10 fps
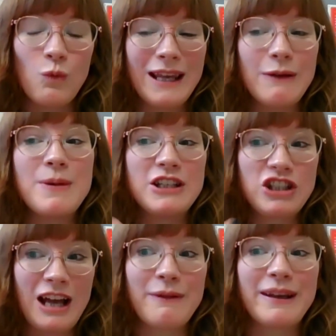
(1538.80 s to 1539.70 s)
we will be
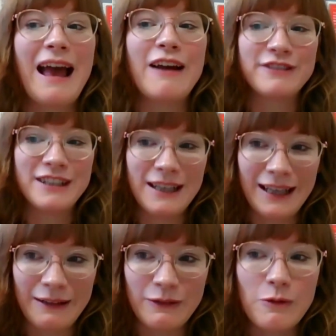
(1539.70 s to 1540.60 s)
sharing every
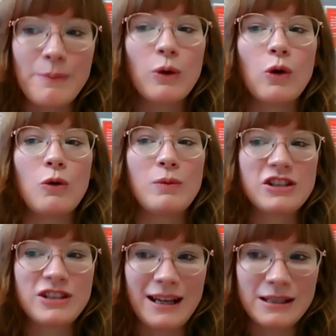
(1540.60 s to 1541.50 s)
year a report
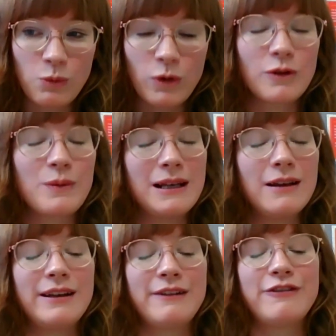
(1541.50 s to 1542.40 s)
which says, what are we
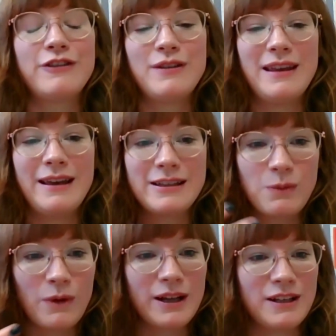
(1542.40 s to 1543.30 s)
learning through this?
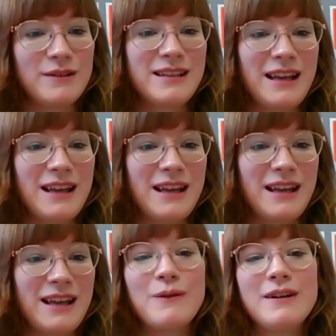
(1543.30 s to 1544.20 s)
What can you
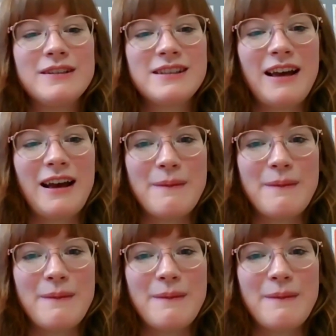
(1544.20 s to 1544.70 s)
take forward?